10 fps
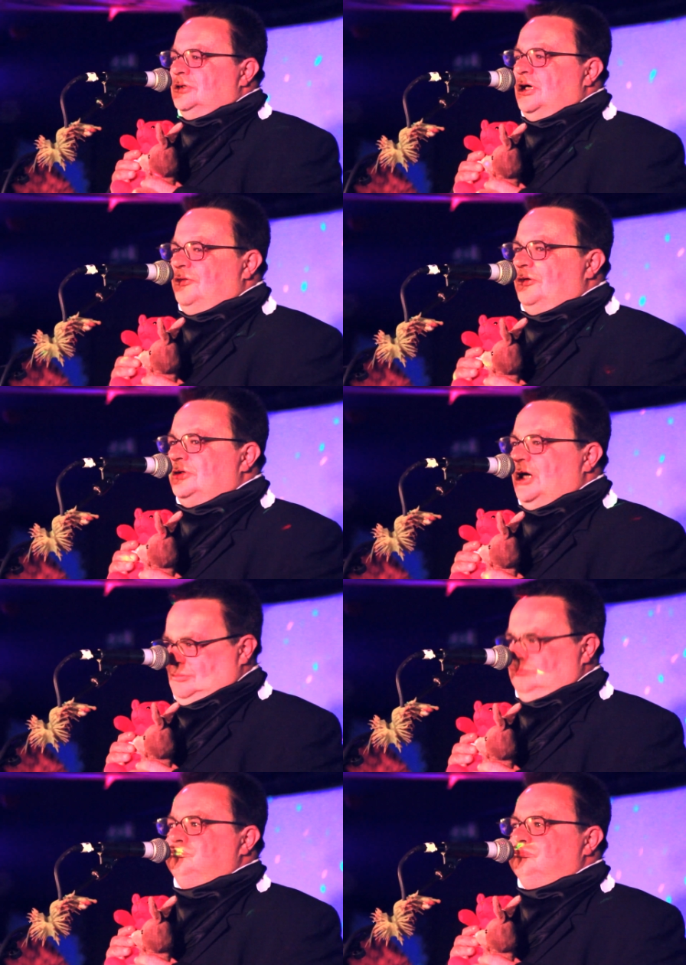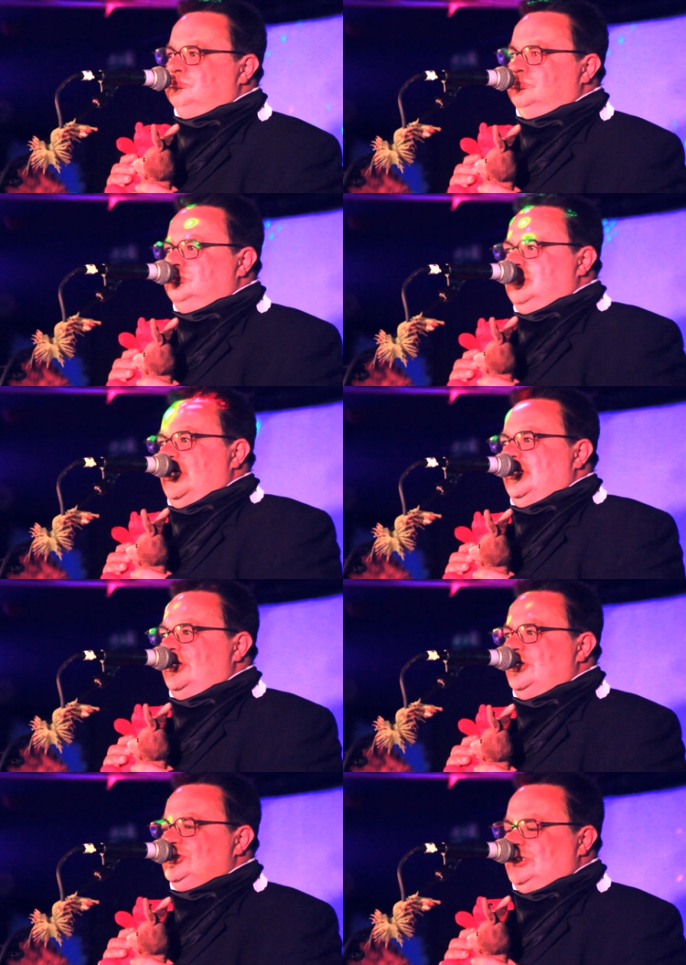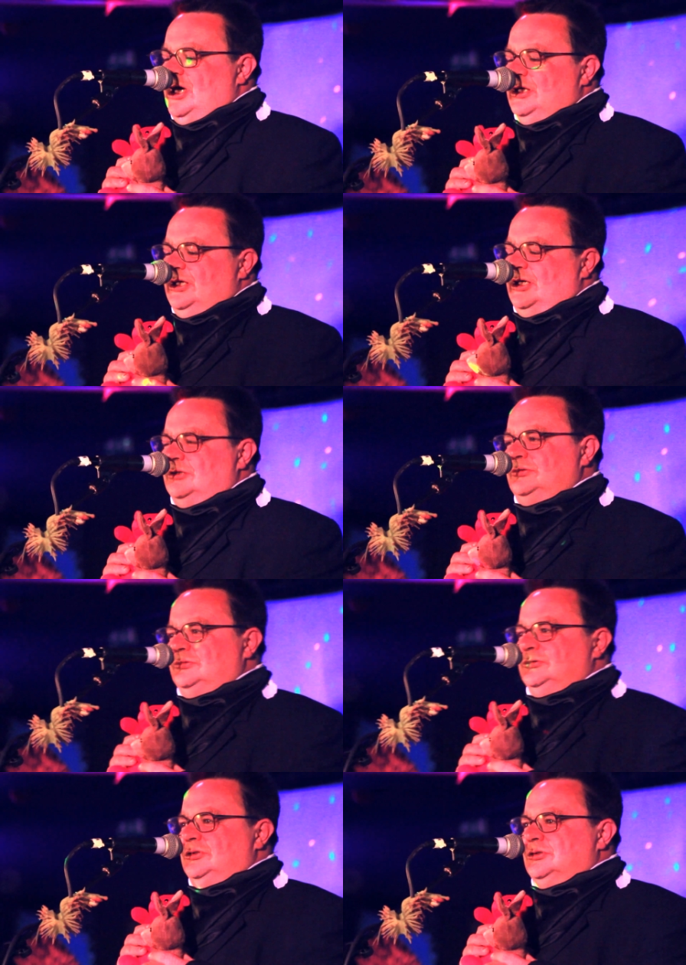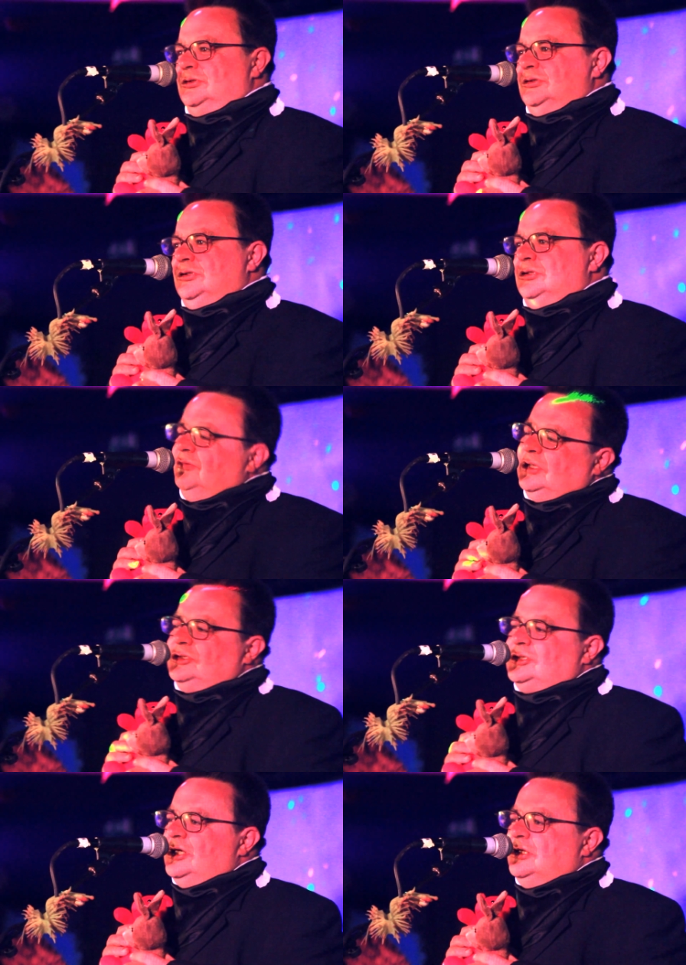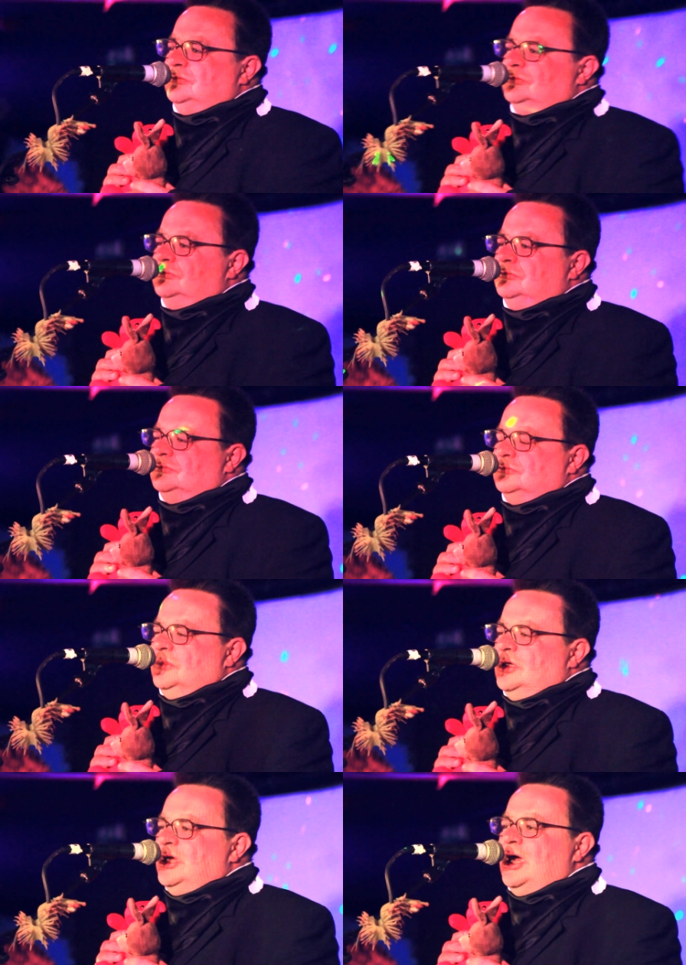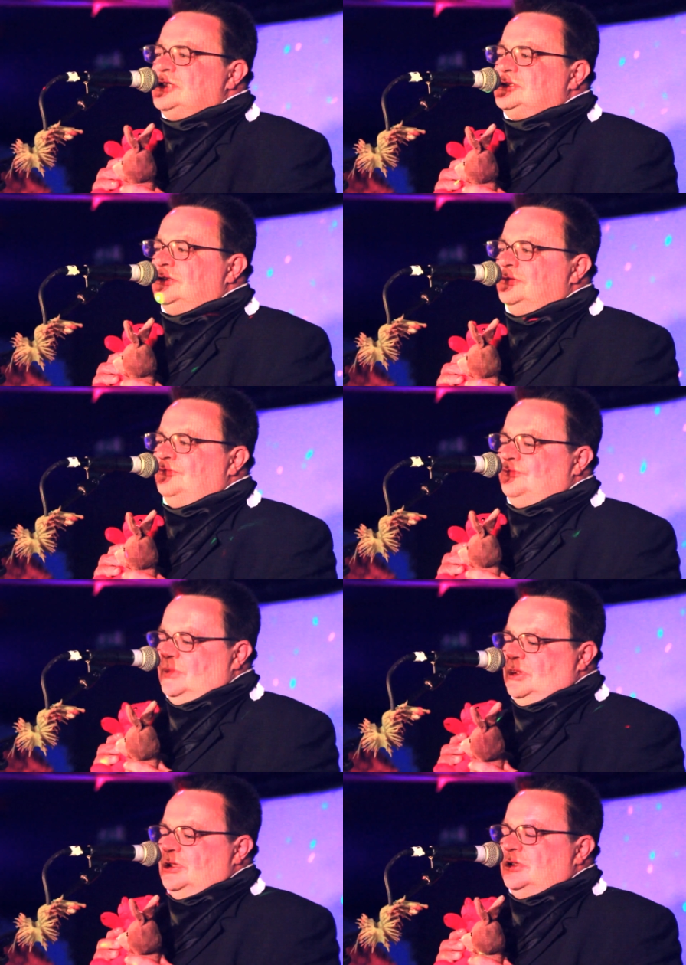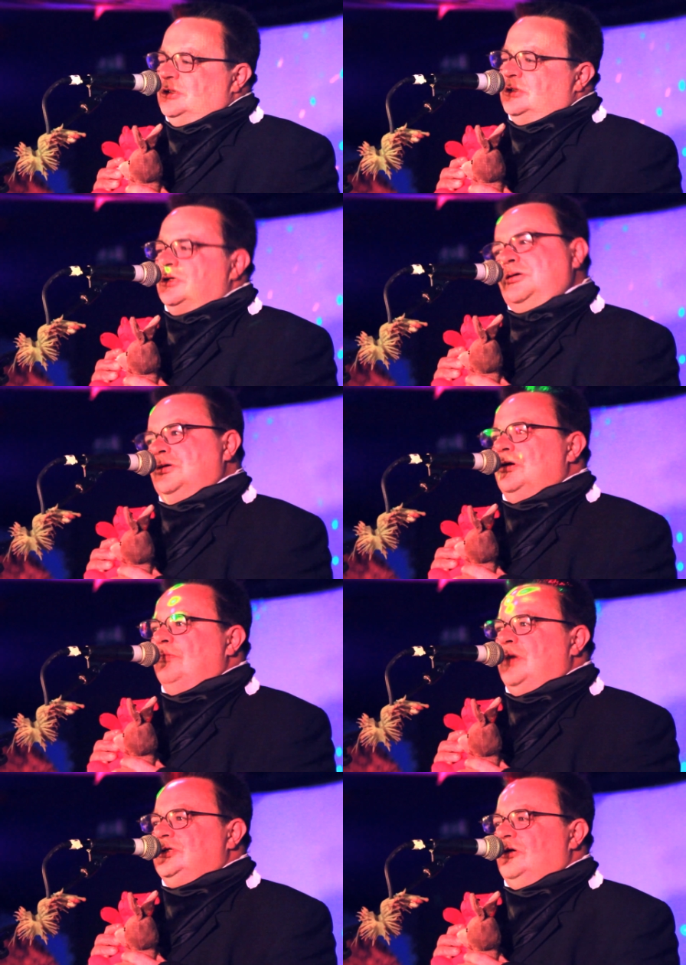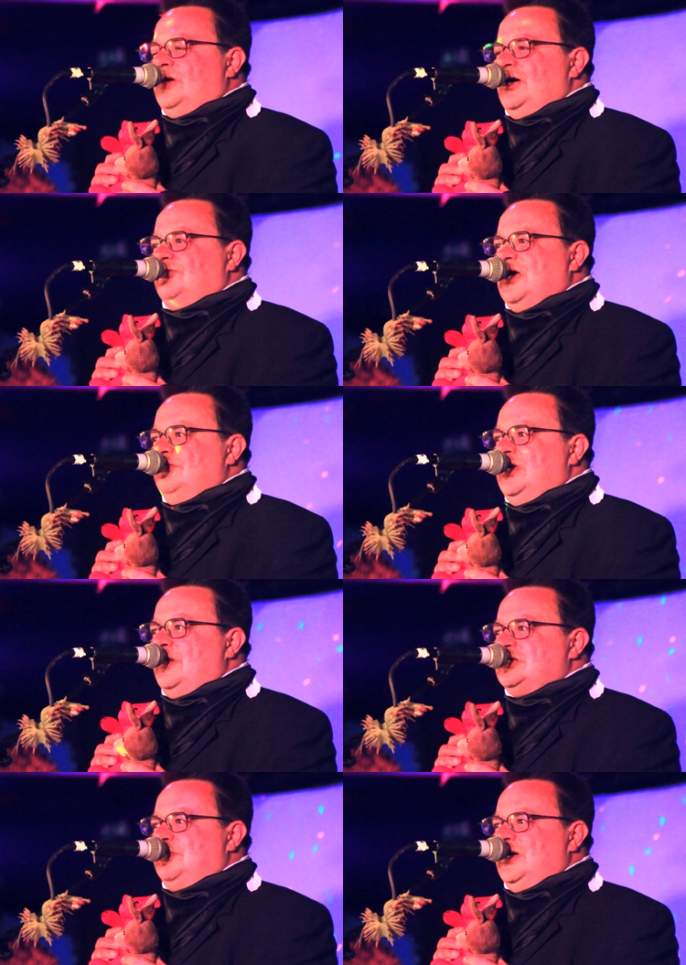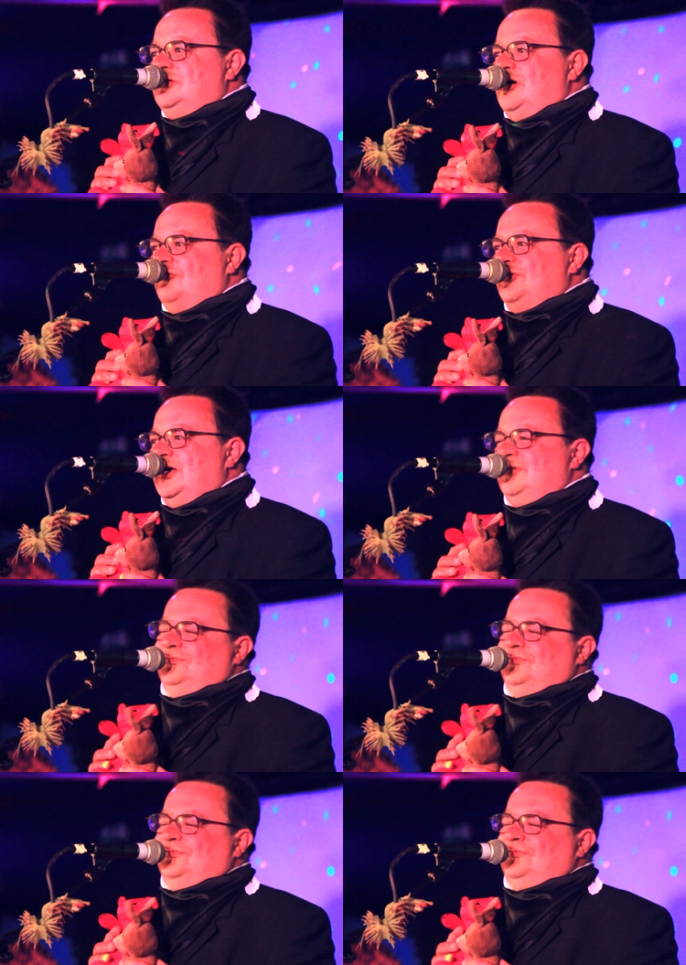I thought we had an understanding." The vicar said, "Yes, but your wife gave me a much better offer."